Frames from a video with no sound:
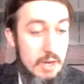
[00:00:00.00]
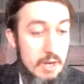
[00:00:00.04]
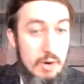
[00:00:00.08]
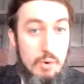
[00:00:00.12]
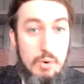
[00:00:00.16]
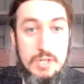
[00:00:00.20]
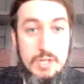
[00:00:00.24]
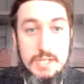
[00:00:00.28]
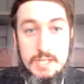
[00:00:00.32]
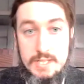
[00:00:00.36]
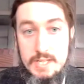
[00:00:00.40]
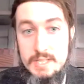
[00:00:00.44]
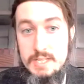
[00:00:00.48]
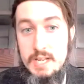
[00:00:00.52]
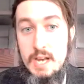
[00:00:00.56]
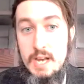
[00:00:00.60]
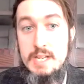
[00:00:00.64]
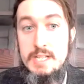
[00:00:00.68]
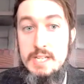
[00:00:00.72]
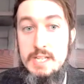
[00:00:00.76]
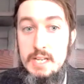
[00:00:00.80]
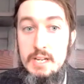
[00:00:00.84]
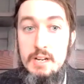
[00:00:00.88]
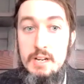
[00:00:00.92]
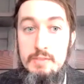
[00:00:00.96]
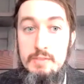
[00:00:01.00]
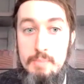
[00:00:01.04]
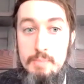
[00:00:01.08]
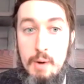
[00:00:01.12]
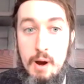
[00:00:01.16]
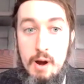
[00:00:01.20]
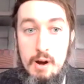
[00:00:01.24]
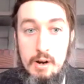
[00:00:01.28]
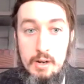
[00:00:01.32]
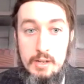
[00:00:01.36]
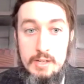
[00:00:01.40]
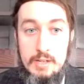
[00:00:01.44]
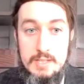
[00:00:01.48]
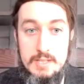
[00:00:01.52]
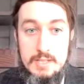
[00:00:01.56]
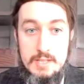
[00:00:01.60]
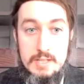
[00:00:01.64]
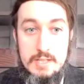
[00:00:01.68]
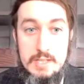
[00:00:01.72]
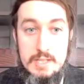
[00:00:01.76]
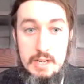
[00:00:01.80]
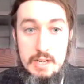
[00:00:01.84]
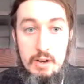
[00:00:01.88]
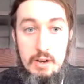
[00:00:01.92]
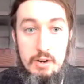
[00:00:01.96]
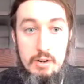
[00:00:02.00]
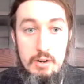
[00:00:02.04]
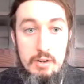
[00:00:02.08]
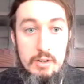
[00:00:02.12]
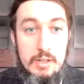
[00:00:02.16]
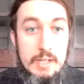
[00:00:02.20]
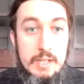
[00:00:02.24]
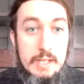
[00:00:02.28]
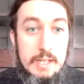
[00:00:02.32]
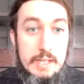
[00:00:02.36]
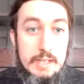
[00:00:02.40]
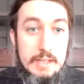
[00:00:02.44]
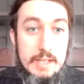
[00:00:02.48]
which is this idea of Parkinson's law.